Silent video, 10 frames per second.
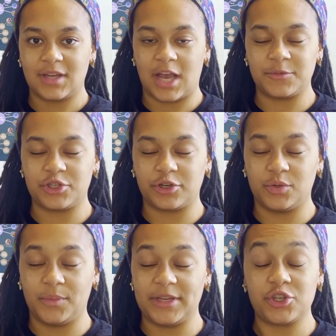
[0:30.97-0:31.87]
I'm sure
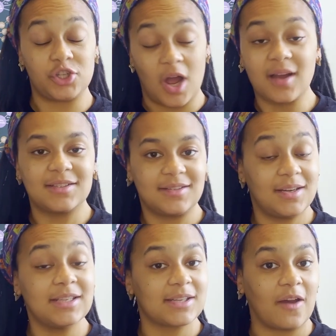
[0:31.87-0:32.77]
you will be shocked to
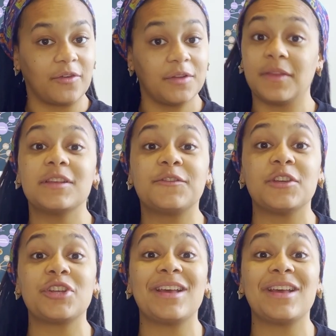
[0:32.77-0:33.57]
discover that this fish